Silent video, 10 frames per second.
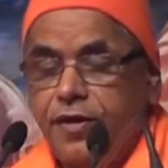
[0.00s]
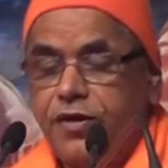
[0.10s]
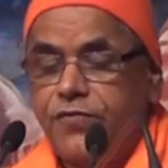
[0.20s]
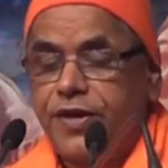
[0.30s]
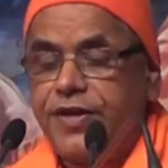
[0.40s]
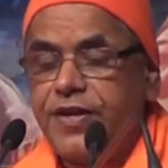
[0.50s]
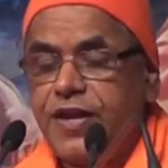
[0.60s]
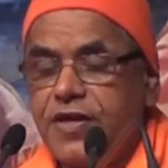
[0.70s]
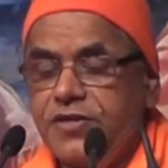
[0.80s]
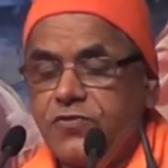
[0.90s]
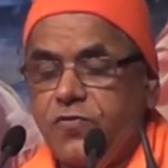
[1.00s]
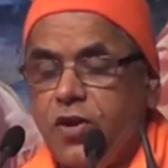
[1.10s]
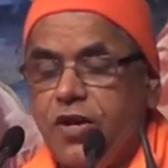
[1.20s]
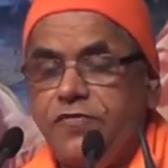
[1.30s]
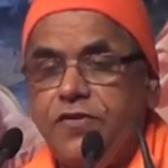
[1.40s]
If India is
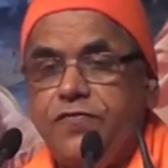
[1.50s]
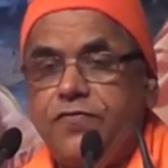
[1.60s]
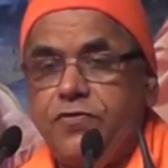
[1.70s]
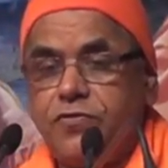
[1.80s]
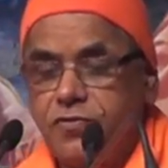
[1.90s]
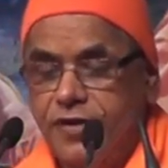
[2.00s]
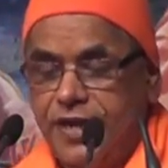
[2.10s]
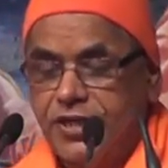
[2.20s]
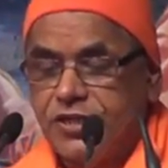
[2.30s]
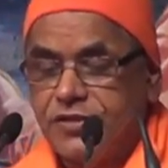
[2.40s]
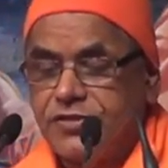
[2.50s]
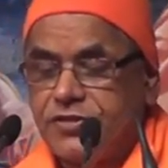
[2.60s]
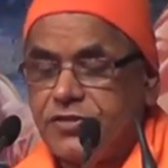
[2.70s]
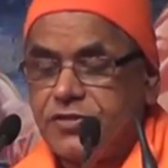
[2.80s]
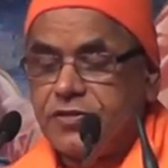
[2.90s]
one of the few
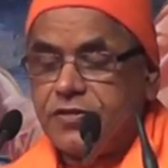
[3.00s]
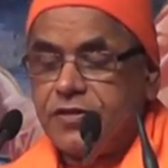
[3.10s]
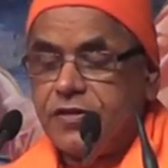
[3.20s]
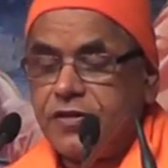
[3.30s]
nations